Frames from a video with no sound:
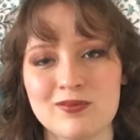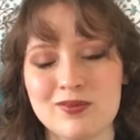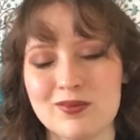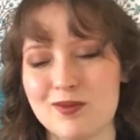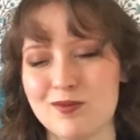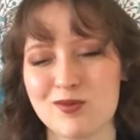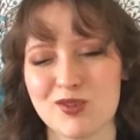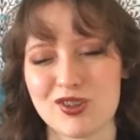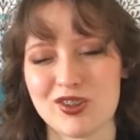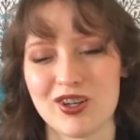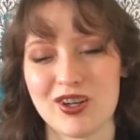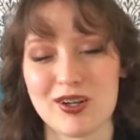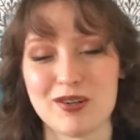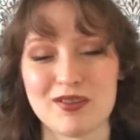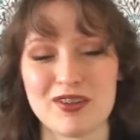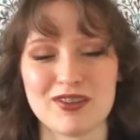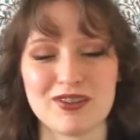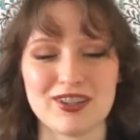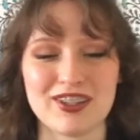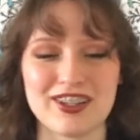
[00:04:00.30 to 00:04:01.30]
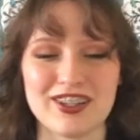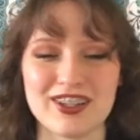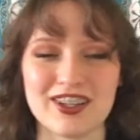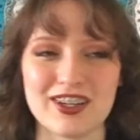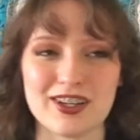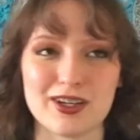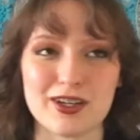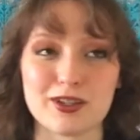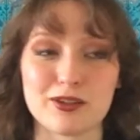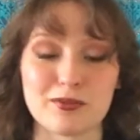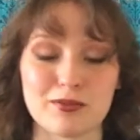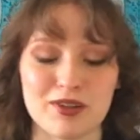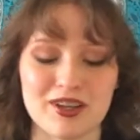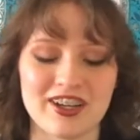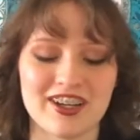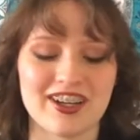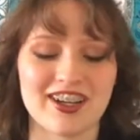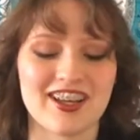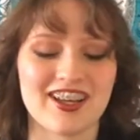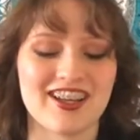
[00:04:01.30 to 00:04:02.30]
I'm sorry, I'm not really good at
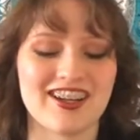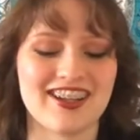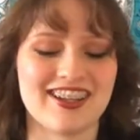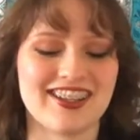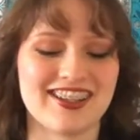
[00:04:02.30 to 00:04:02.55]
explaining it.